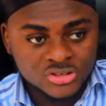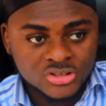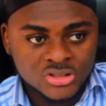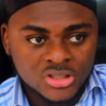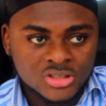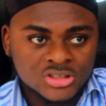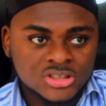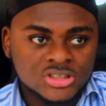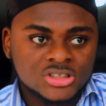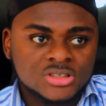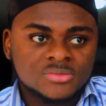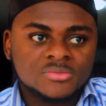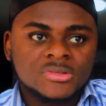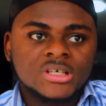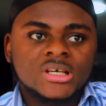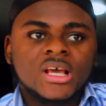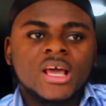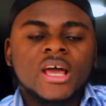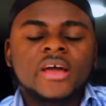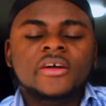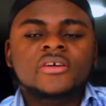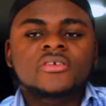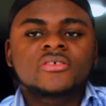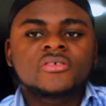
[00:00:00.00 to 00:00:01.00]
Trust me,
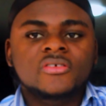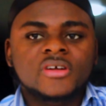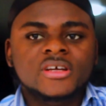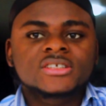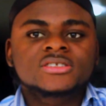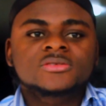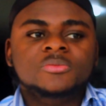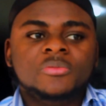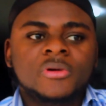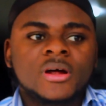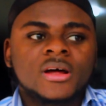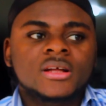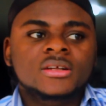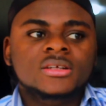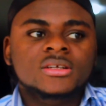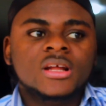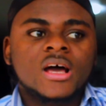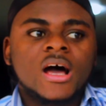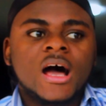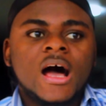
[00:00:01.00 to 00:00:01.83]
a great brand.